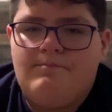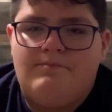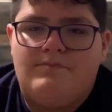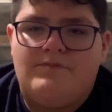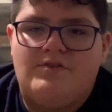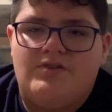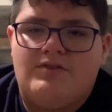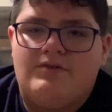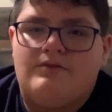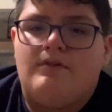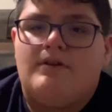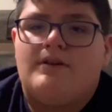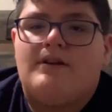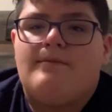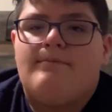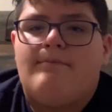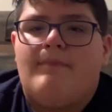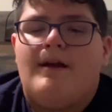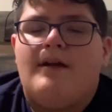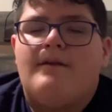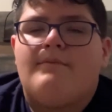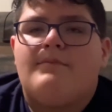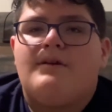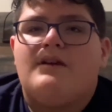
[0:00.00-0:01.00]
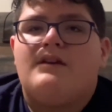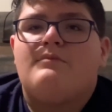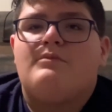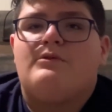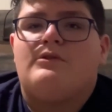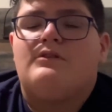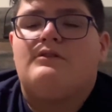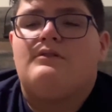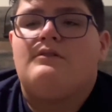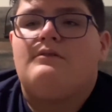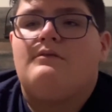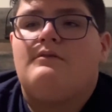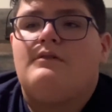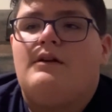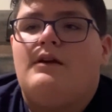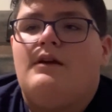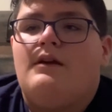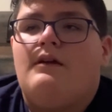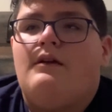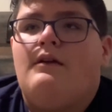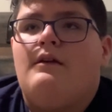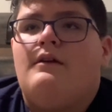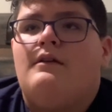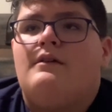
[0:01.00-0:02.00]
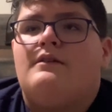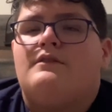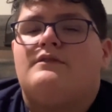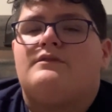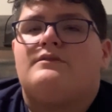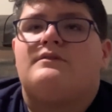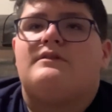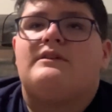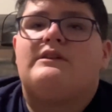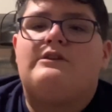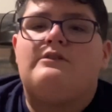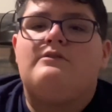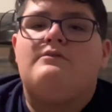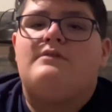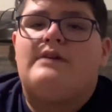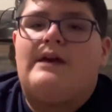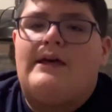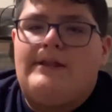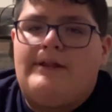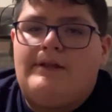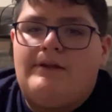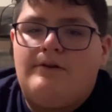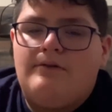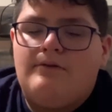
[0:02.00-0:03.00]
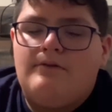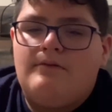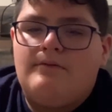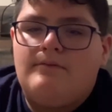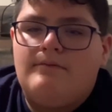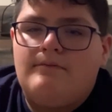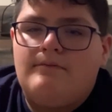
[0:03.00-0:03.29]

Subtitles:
just straight up matte paper, so they do yellow,